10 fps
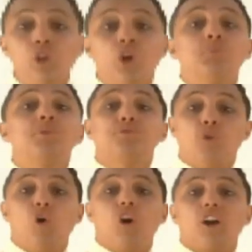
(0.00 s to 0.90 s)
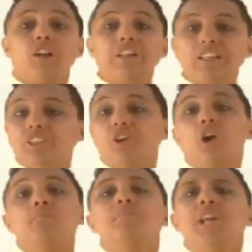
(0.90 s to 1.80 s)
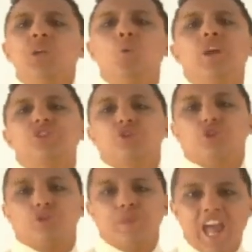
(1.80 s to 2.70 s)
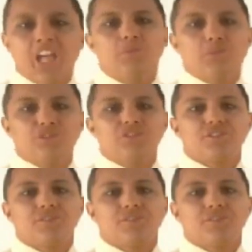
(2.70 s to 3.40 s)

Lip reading: we learned before, there are many ways to group animals.